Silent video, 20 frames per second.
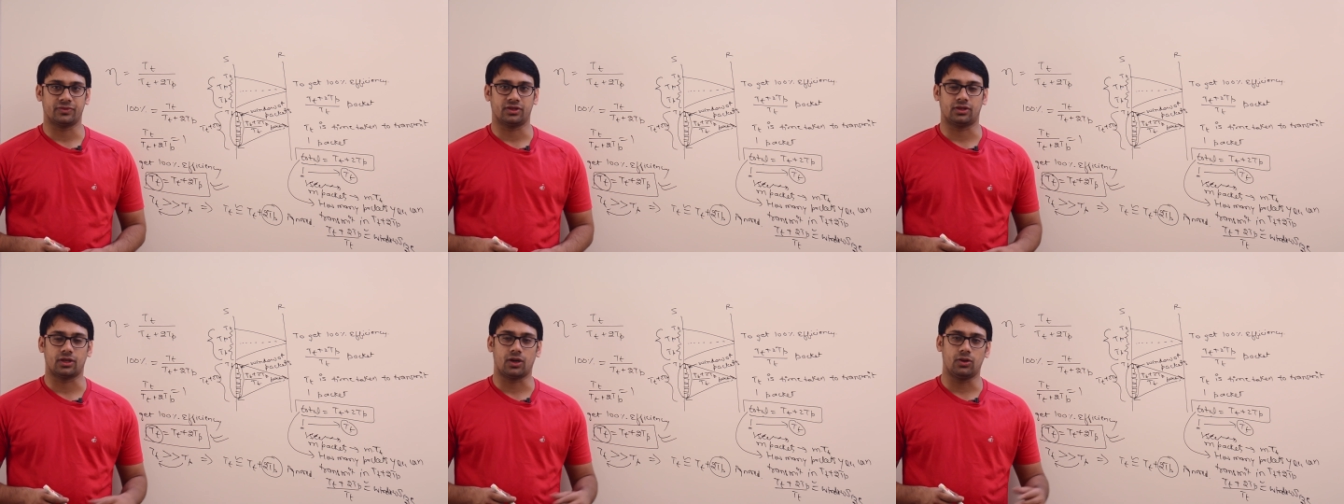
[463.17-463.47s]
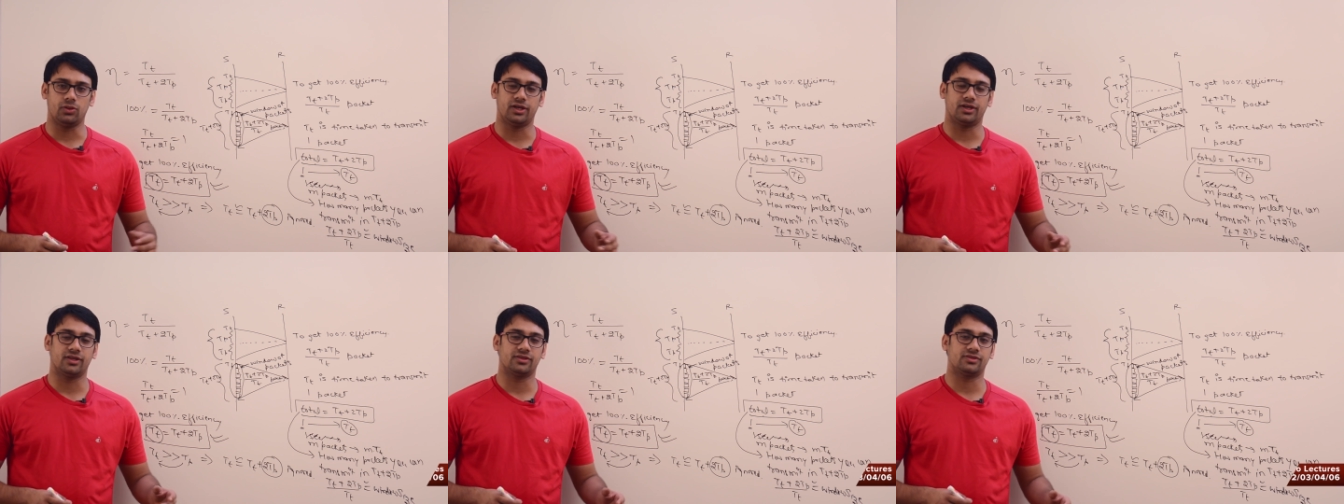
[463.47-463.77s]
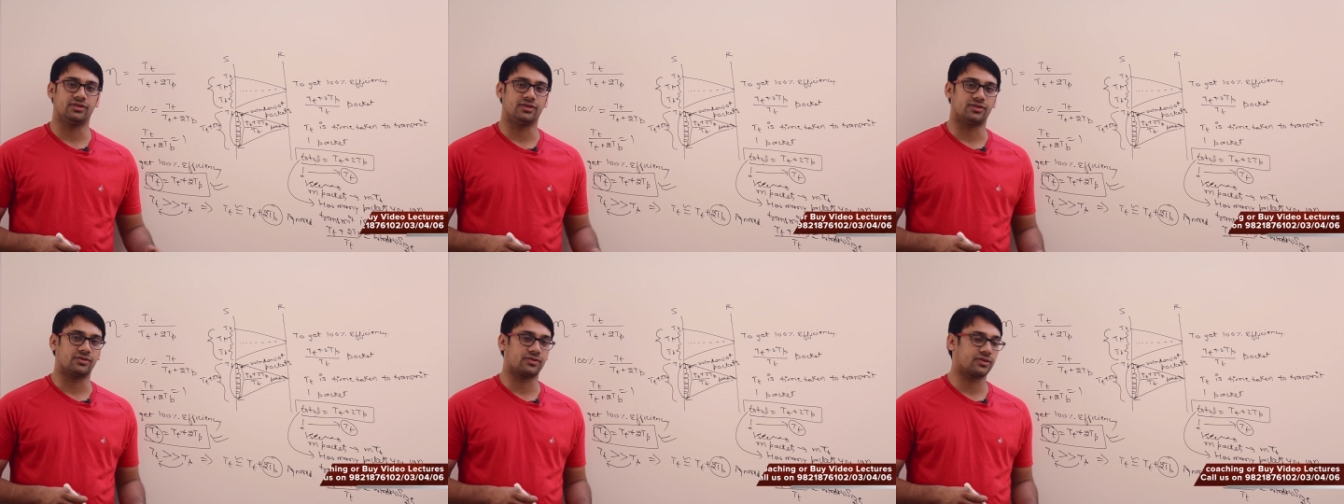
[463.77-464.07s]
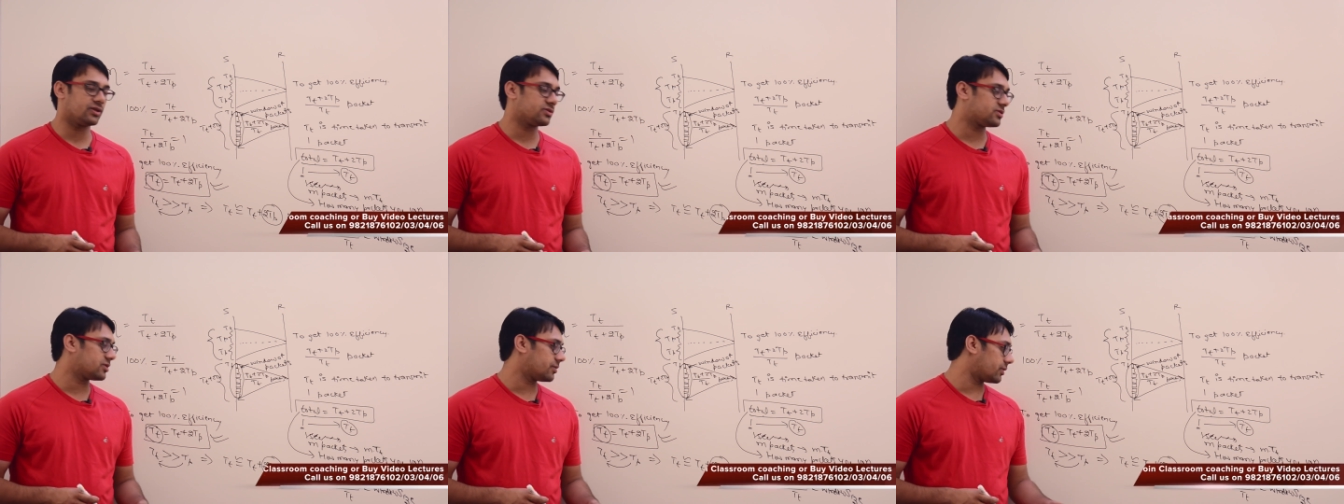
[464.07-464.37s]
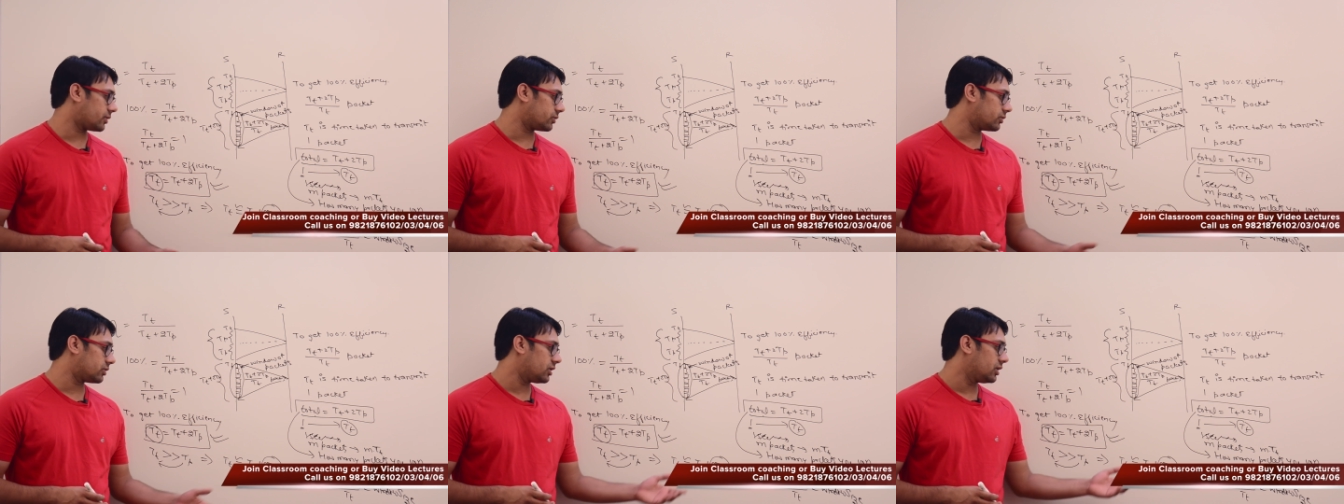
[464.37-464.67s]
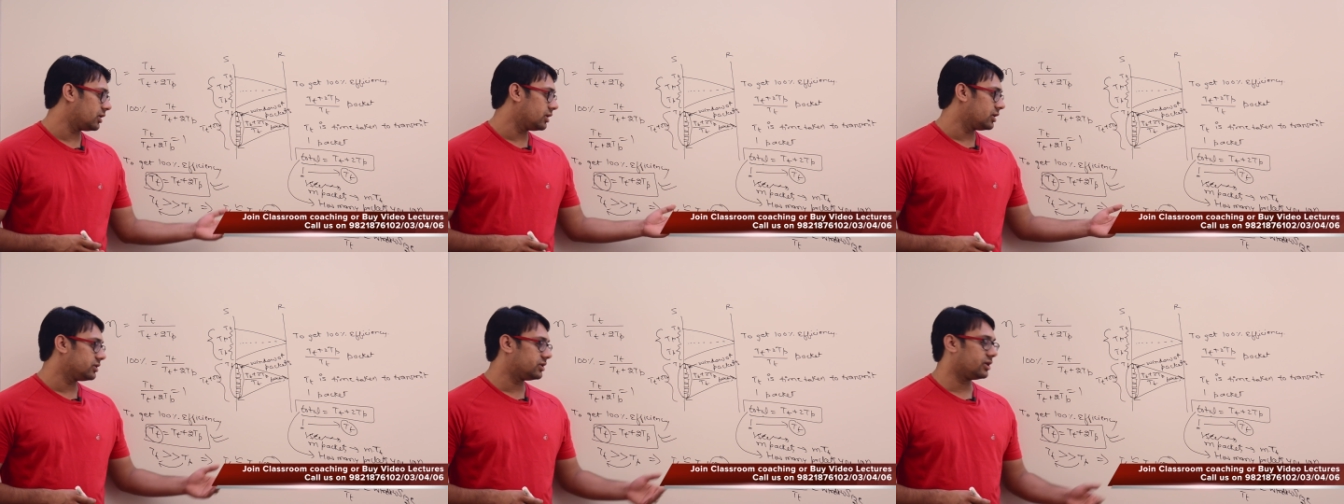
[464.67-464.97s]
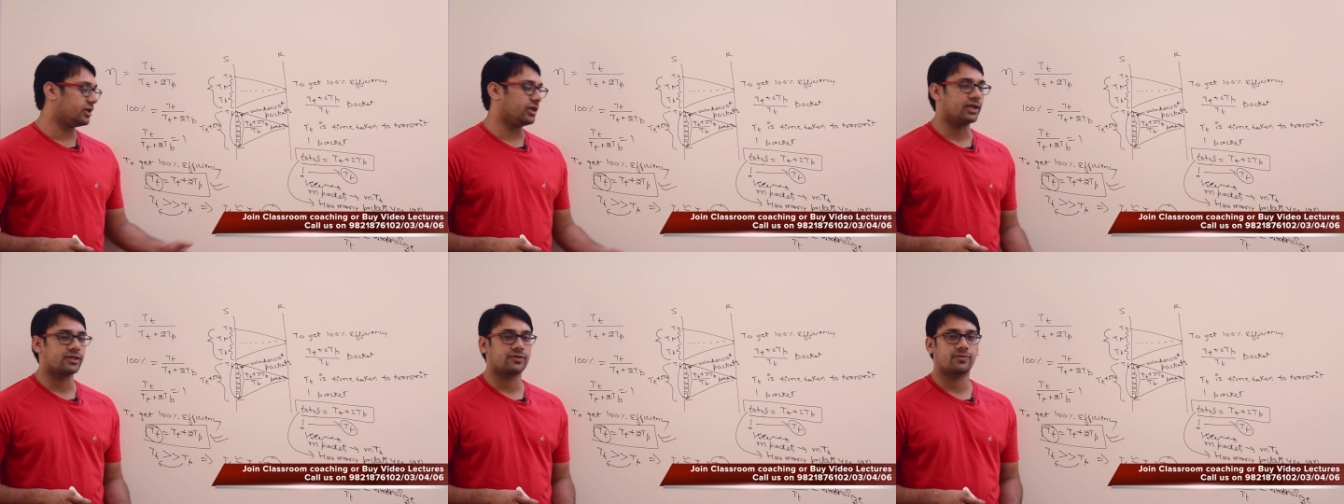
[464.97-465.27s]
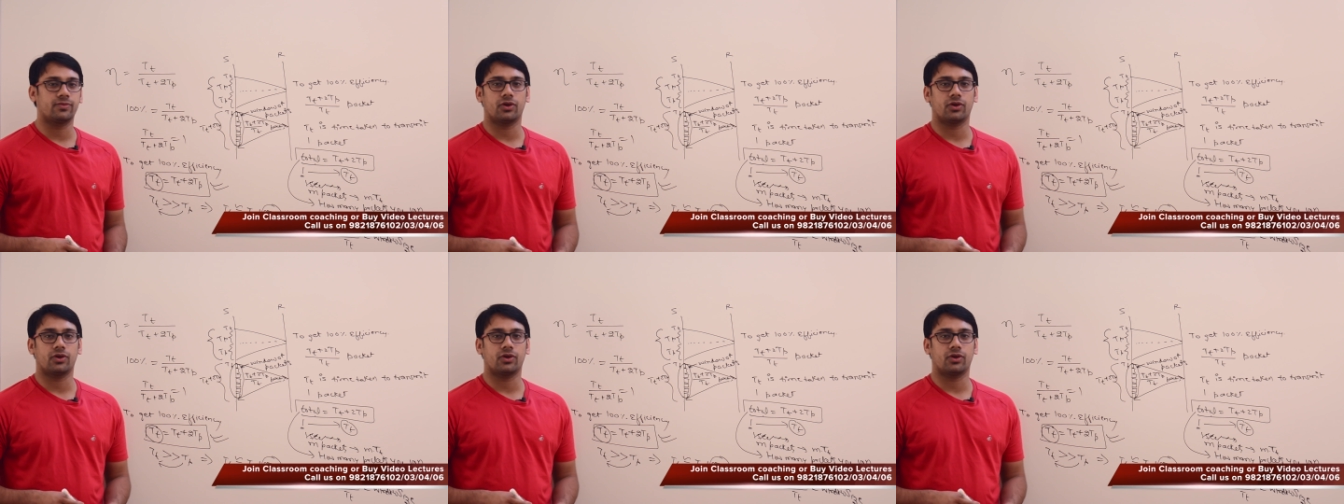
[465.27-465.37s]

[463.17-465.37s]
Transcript: Now let us discuss about the next